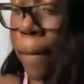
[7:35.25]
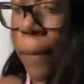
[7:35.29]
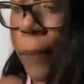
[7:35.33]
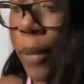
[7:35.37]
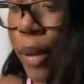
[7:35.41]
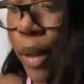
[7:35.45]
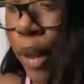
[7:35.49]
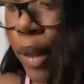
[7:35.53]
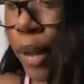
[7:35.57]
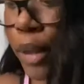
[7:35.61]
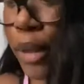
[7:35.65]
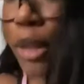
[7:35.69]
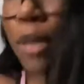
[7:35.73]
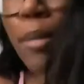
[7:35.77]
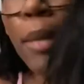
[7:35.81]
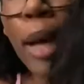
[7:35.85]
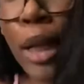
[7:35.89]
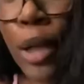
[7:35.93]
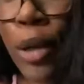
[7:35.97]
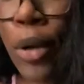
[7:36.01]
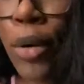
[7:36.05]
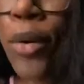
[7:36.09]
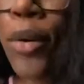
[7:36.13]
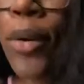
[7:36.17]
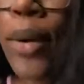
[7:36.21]
But somebody
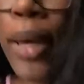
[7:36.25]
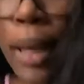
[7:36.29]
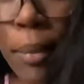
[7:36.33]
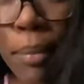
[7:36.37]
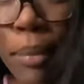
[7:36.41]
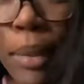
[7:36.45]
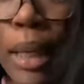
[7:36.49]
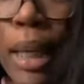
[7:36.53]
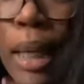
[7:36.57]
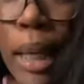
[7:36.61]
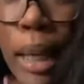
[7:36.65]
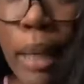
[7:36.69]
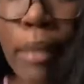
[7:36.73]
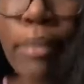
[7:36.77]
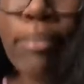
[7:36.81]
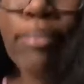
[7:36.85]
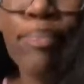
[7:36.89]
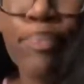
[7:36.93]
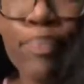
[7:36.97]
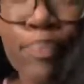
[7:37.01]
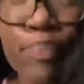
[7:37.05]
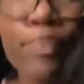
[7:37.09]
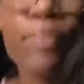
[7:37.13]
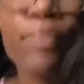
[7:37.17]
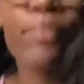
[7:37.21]
going to go empty it
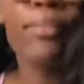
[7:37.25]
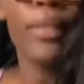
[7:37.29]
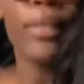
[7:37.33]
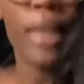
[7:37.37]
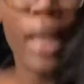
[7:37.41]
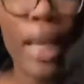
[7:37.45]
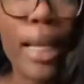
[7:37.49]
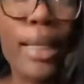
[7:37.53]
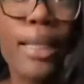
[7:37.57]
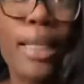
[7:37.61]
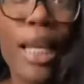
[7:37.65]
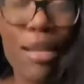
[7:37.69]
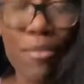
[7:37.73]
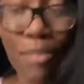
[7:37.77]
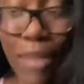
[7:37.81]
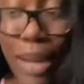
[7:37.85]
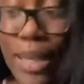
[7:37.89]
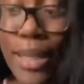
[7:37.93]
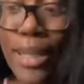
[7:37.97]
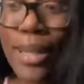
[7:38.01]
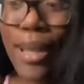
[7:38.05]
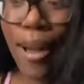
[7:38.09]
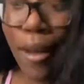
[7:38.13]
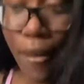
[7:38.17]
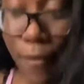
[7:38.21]
and take my
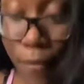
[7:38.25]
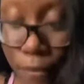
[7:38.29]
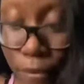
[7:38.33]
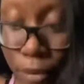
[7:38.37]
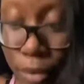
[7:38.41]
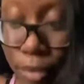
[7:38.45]
stuff.